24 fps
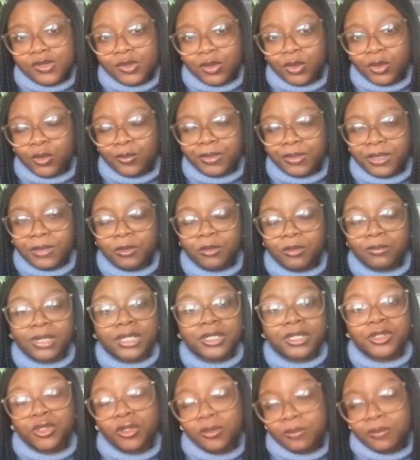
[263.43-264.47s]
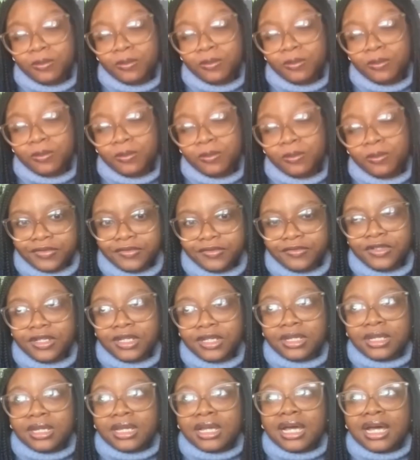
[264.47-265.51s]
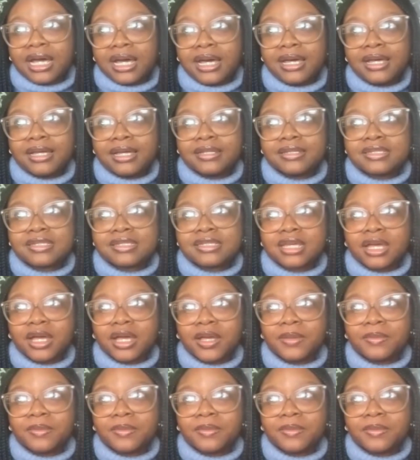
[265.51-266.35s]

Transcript: or people might not be aware of, and